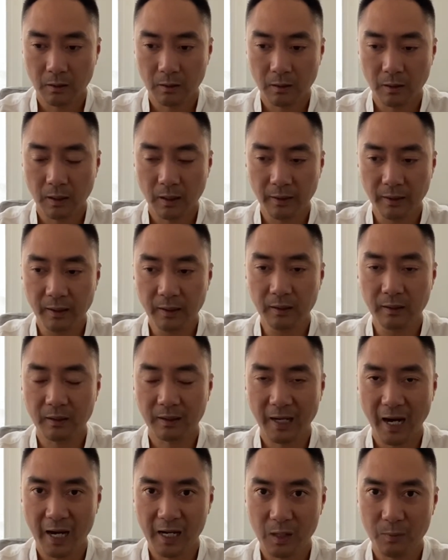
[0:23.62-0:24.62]
I think that
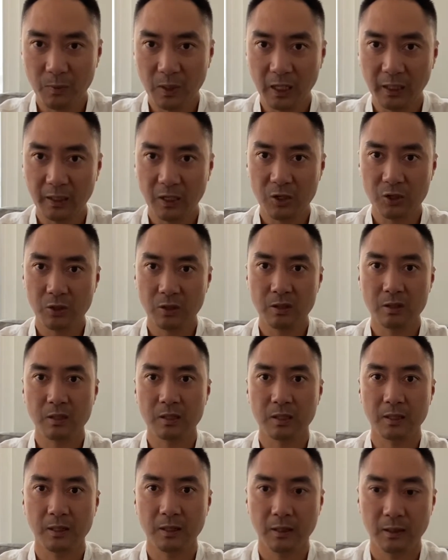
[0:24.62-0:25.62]
guided
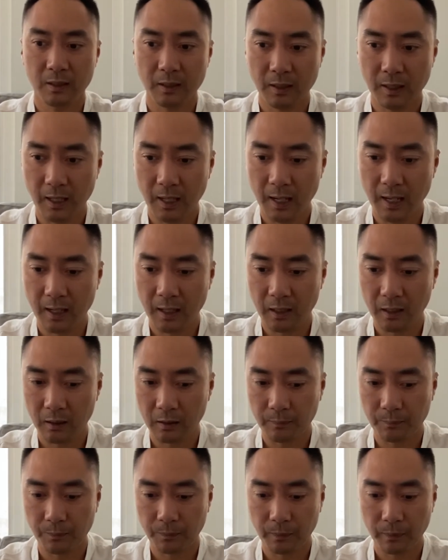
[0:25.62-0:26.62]
meditations
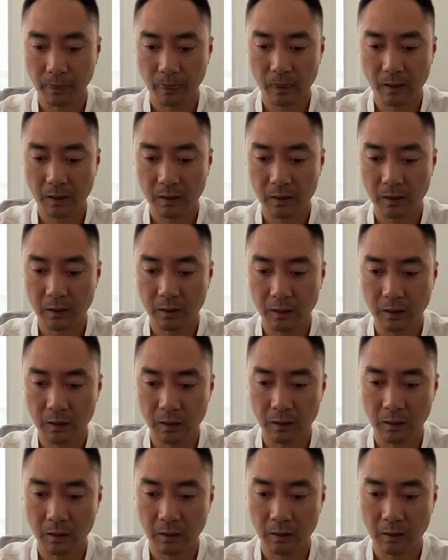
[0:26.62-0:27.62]
are
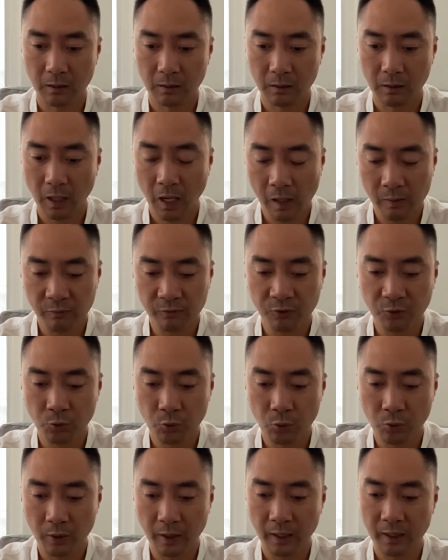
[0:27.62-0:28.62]
a
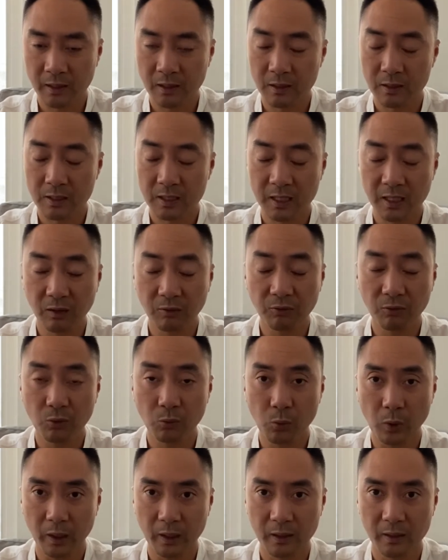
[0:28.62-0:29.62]
helpful and a skillful
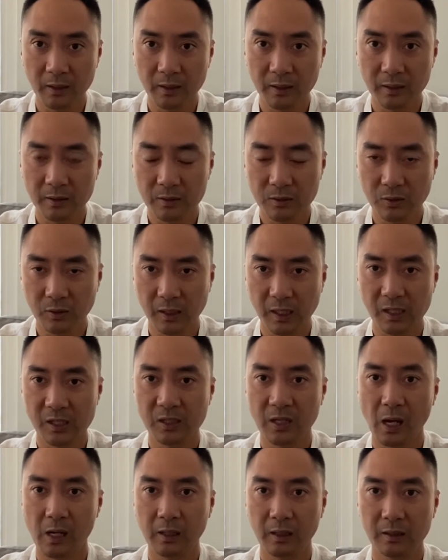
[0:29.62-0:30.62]
way to get
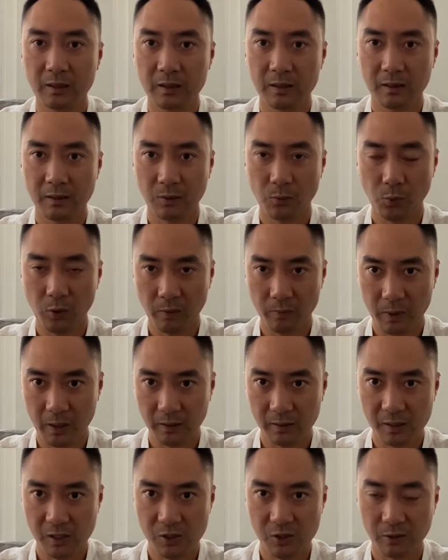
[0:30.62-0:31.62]
started with
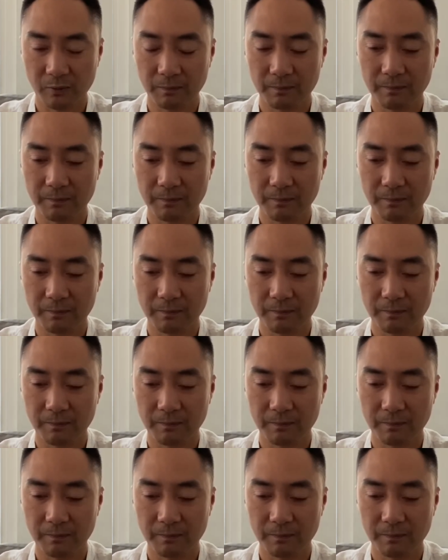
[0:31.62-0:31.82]
meditation.